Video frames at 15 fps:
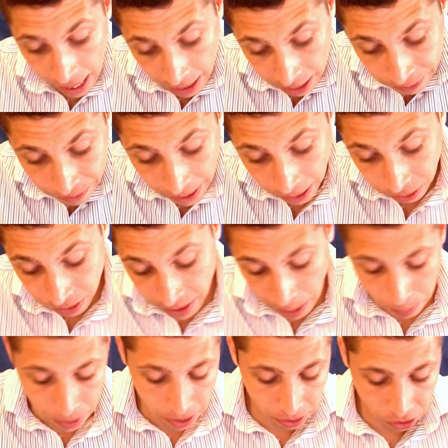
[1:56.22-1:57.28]
the final
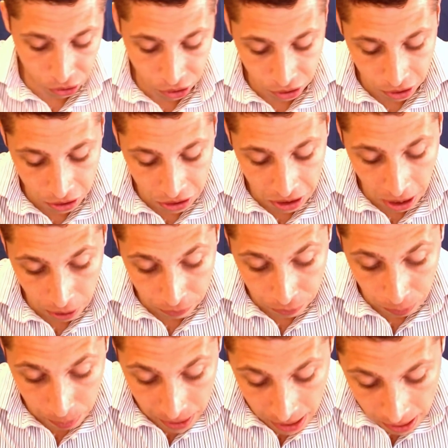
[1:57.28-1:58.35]
step here is just to solve for
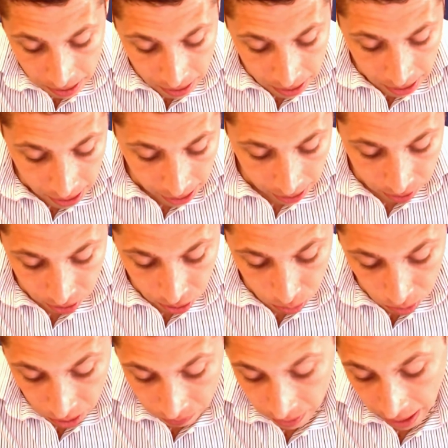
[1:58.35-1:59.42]
p, and so
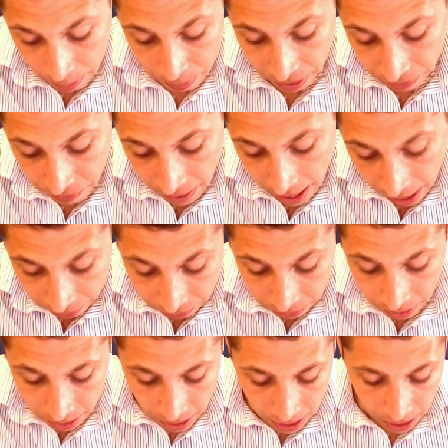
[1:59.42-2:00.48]
we divide by 5,
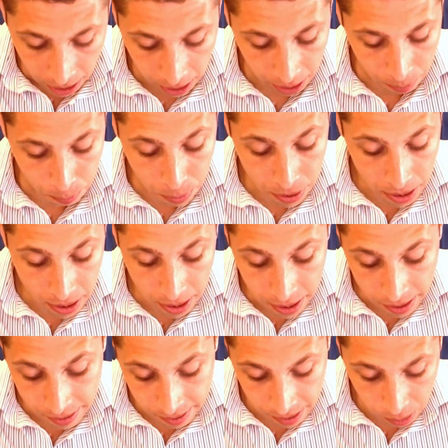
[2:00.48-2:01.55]
and P
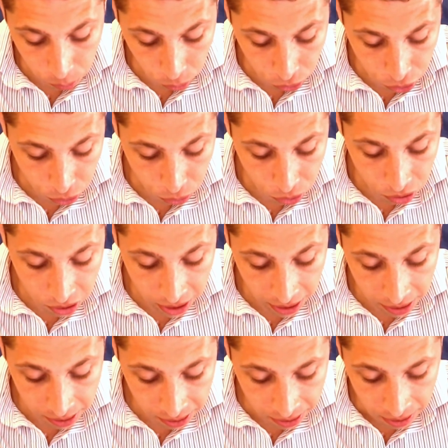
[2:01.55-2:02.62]
is equal to
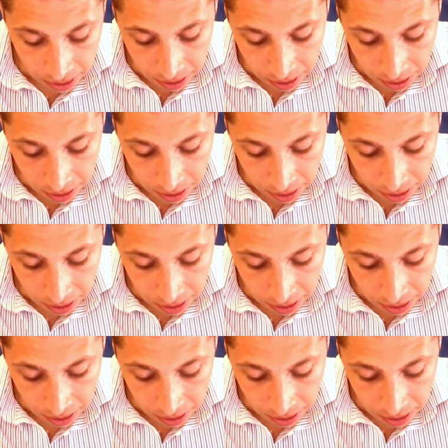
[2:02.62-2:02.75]
6